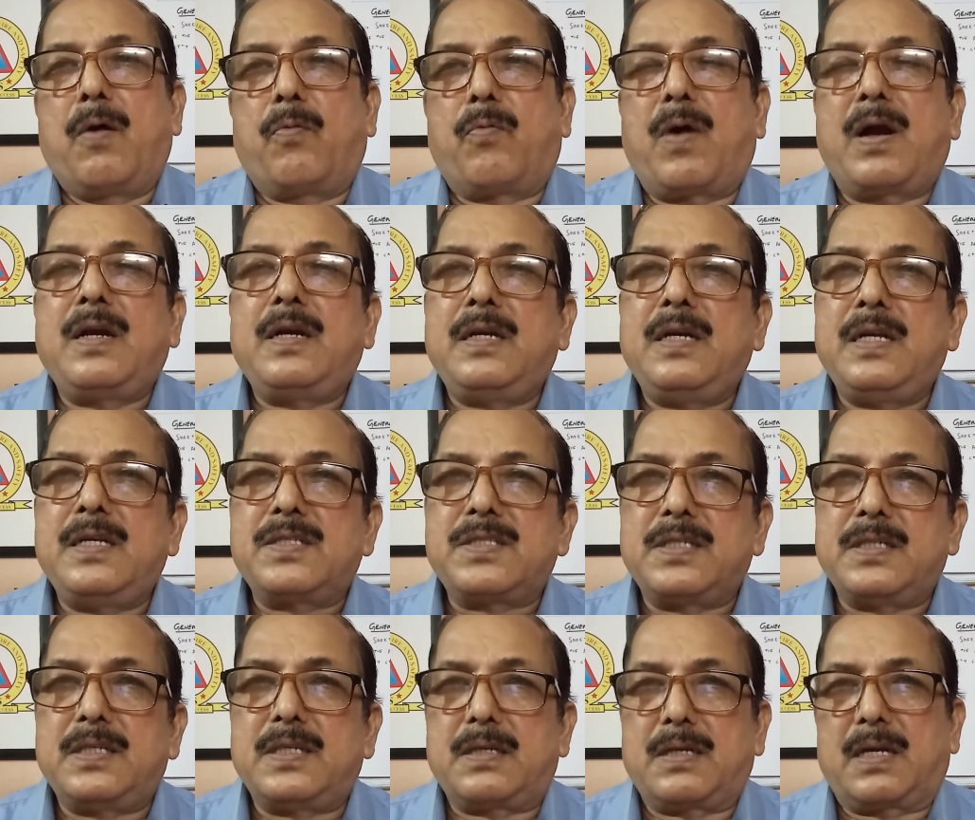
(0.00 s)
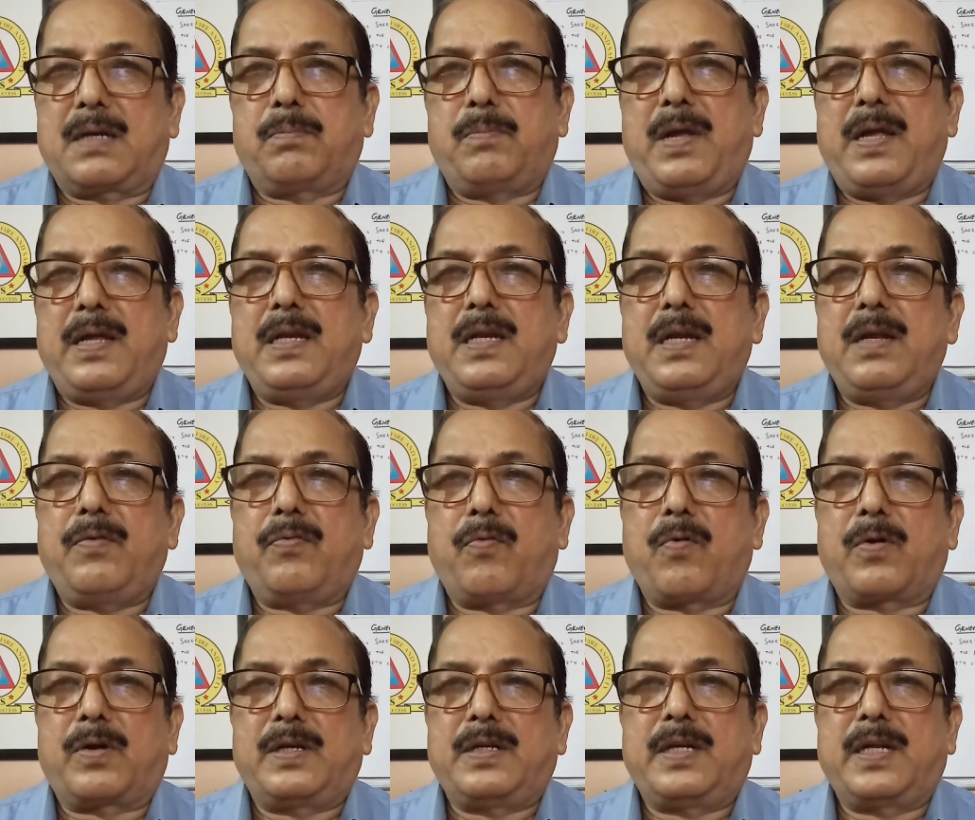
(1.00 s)
One is mainly
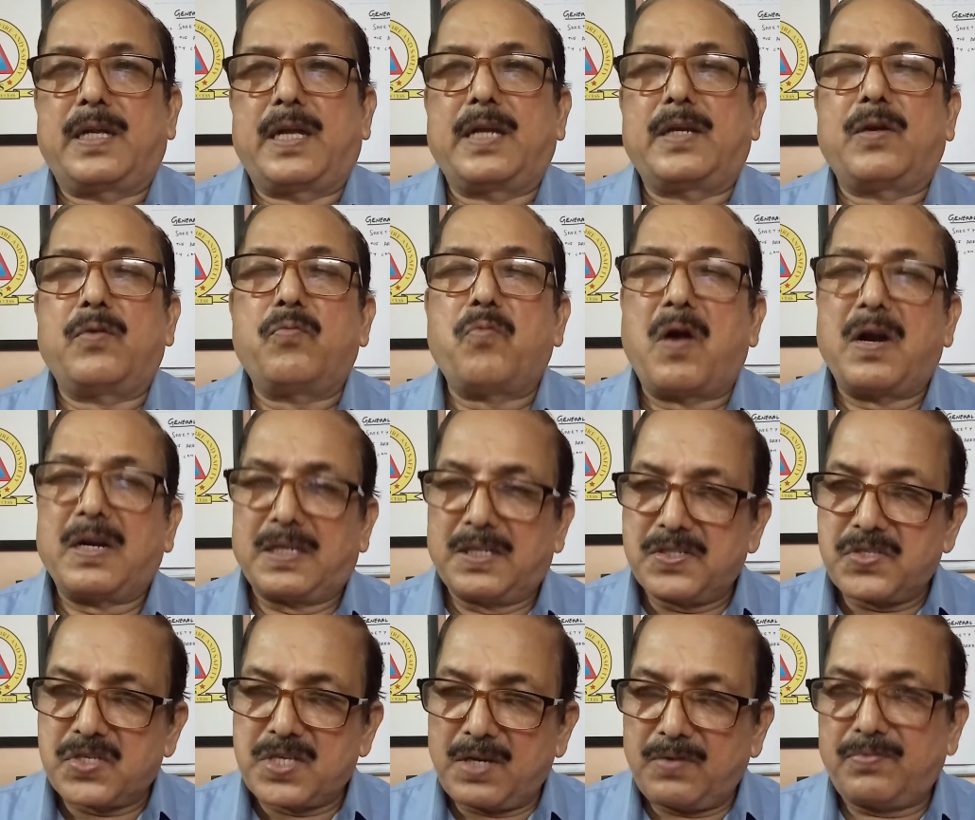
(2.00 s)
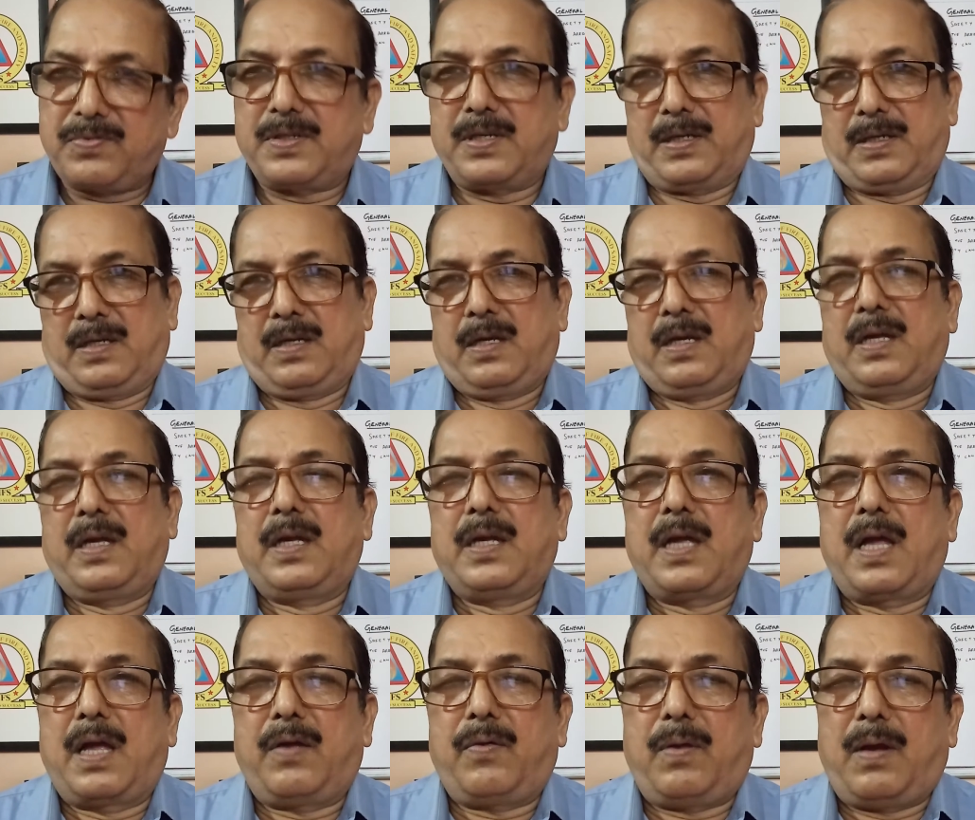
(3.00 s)
for indicating what is safety,
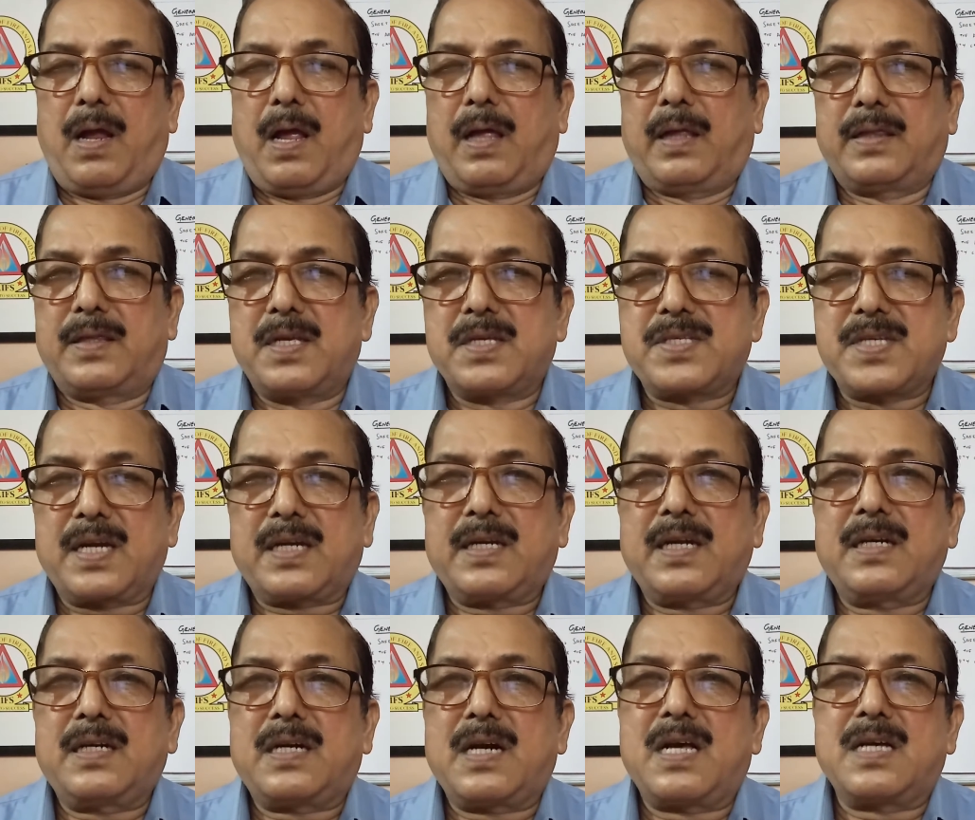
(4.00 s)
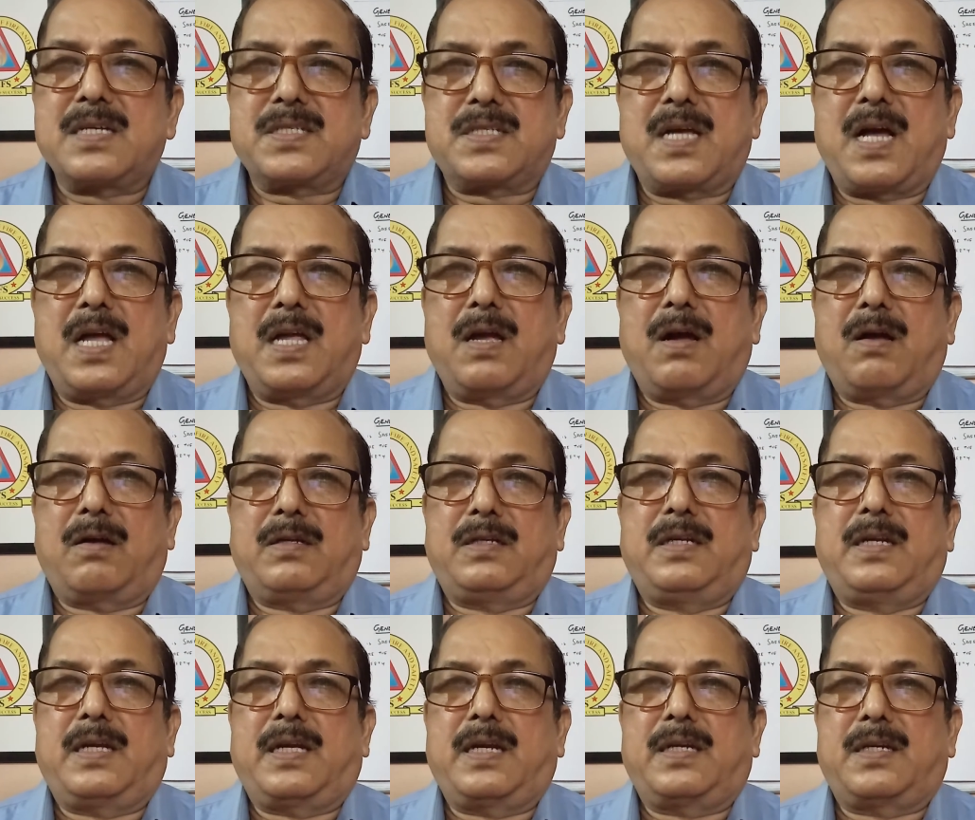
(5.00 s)
and the second class I have
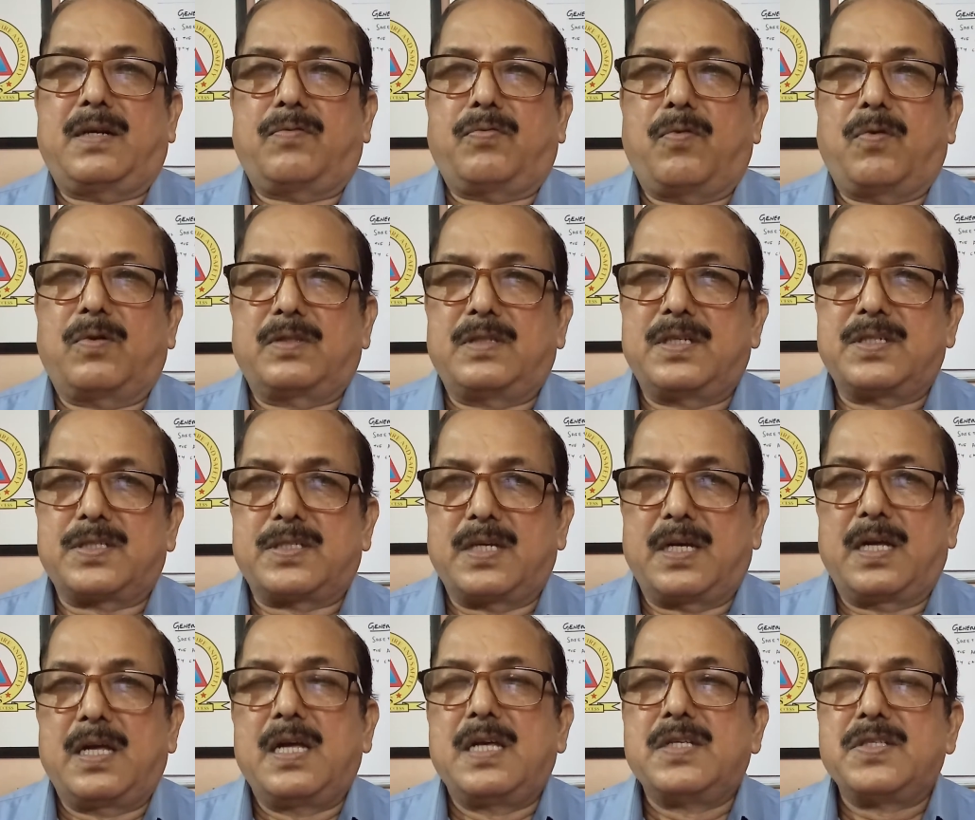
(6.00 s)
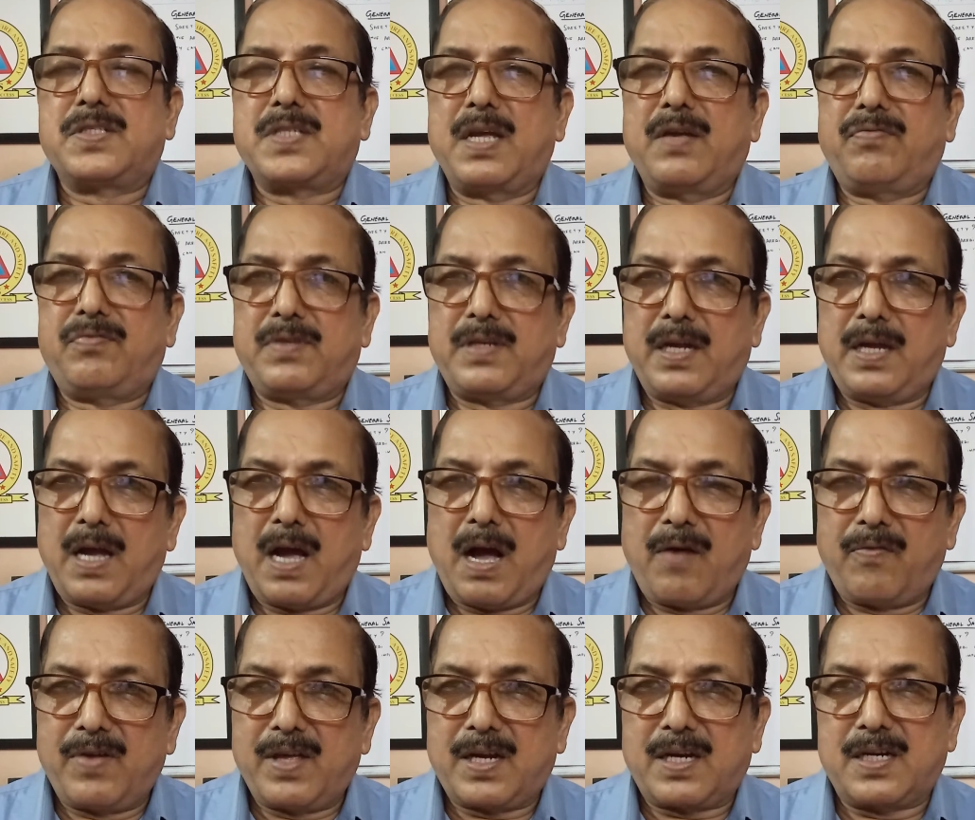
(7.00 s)
indicated for this safety
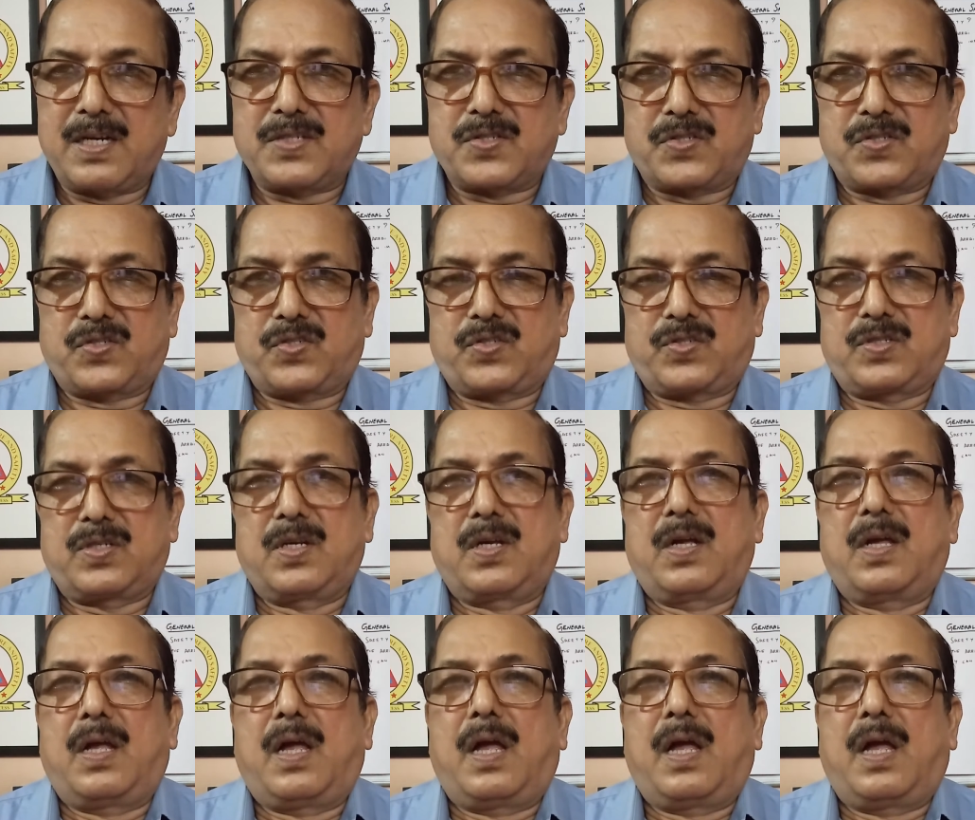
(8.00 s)
awareness.